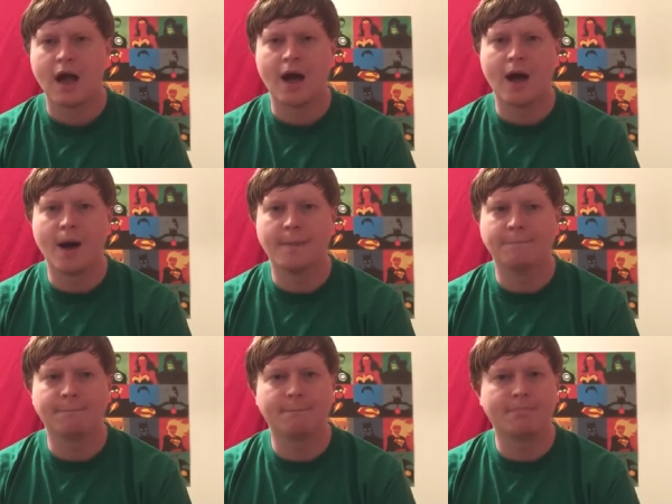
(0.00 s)

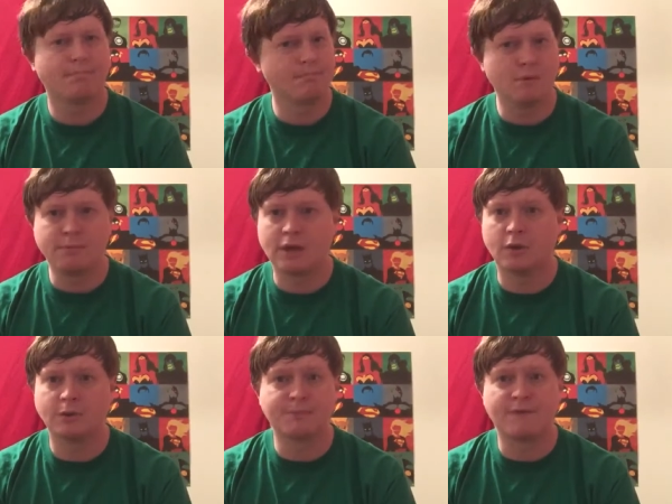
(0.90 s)
Um,
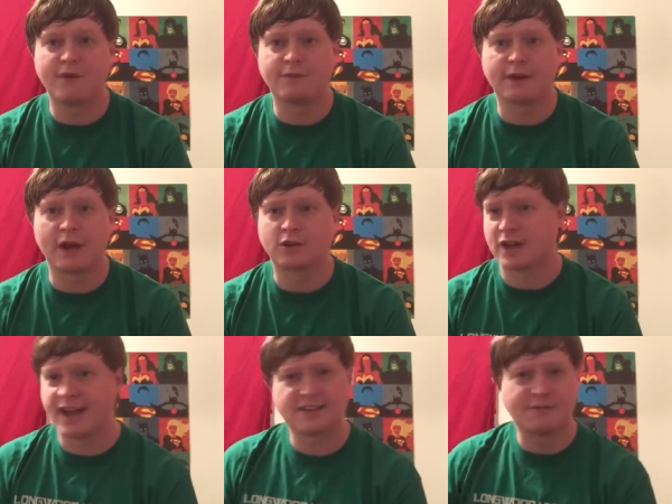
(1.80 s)
Mimir was my favorite character.
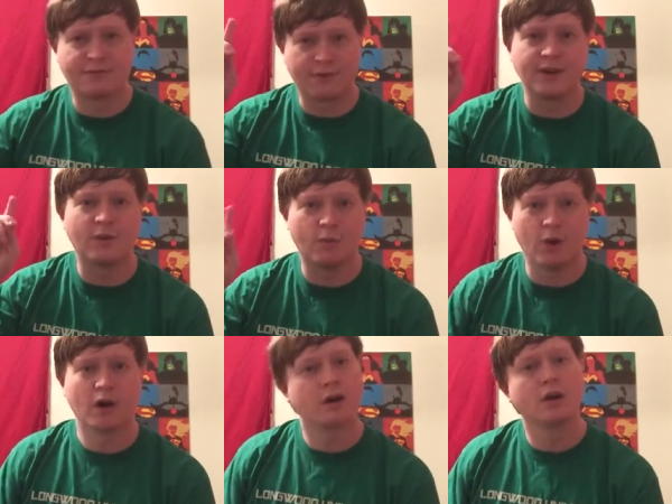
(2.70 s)
I actually have a friend at
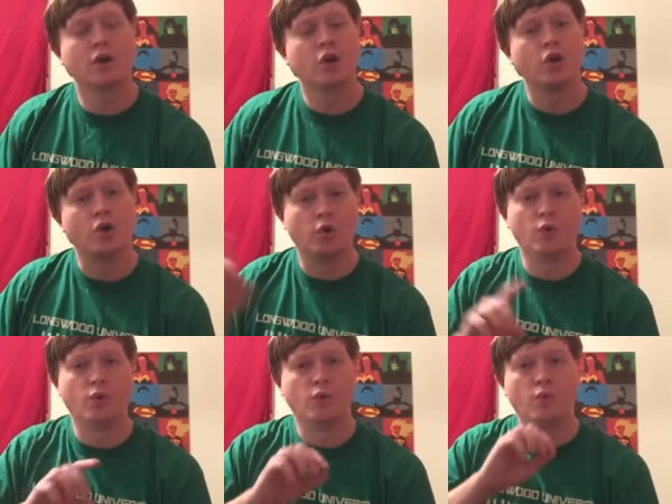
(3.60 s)
work
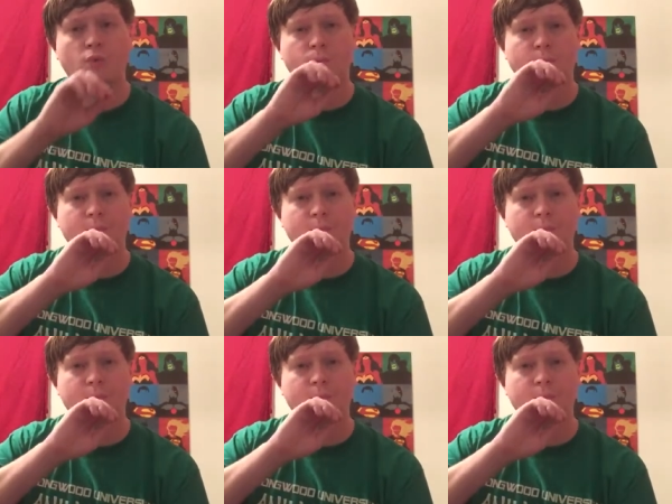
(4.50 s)
who